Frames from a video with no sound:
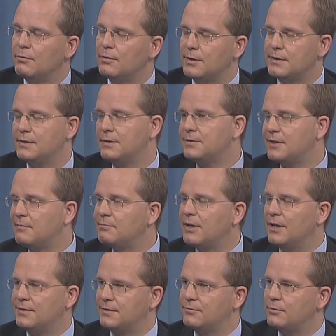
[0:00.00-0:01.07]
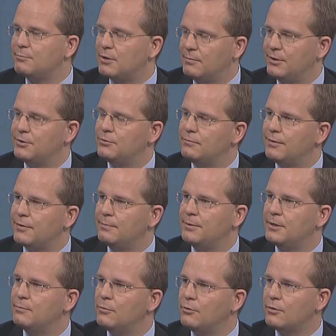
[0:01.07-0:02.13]
Well, some places could probably do with a
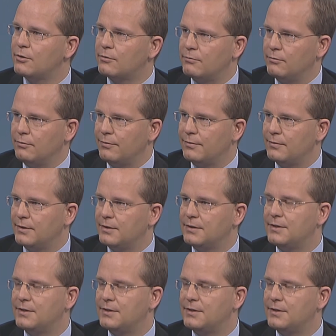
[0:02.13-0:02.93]
bit more growth.